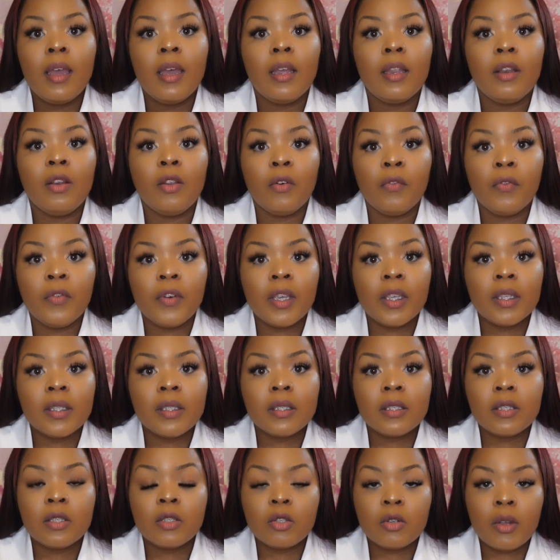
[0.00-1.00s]
Don't forget
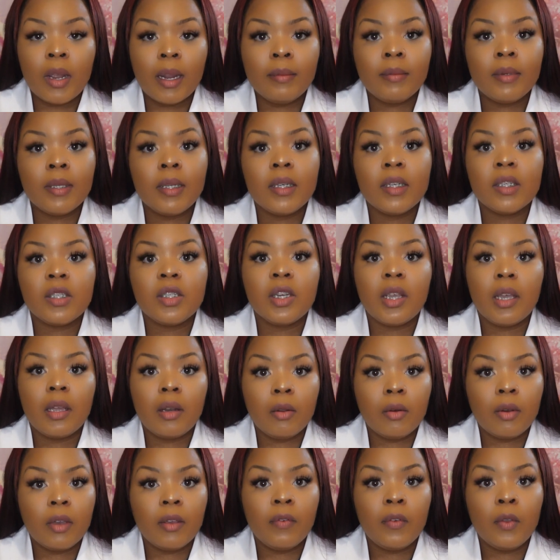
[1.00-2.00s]
to subscribe to this
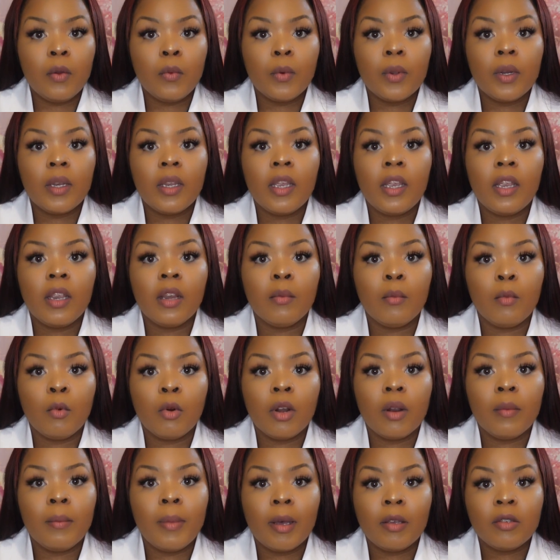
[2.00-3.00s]
channel if you want to hear
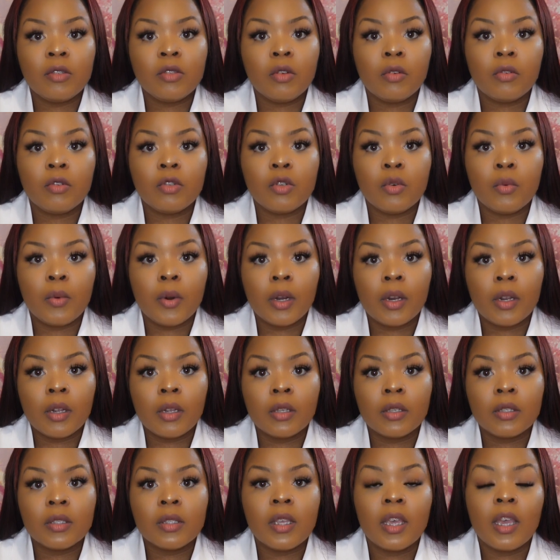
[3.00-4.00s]
more about social
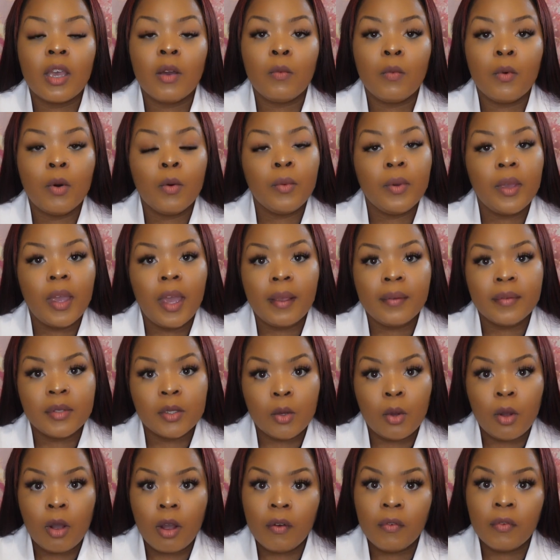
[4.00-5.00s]
workers and what we have
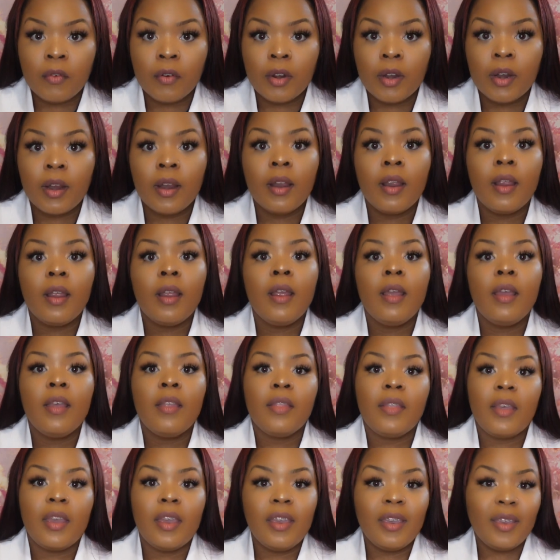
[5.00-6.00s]
to offer.
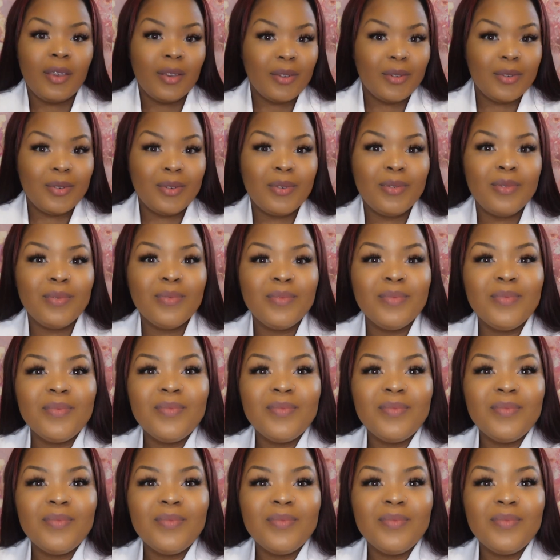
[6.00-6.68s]
Thank you.